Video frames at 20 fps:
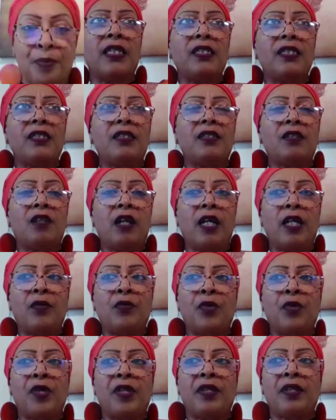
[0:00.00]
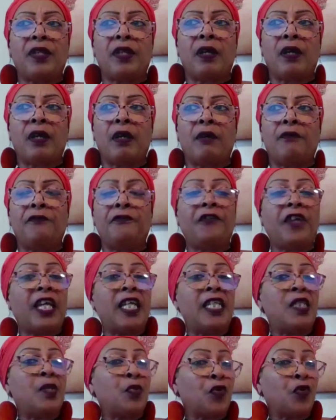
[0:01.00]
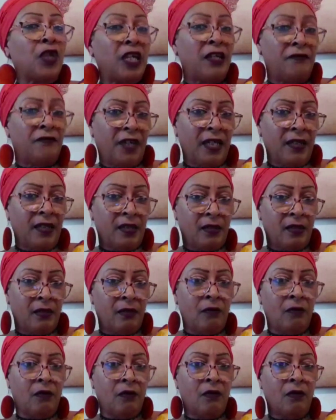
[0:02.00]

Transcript: We can start with a Facebook event.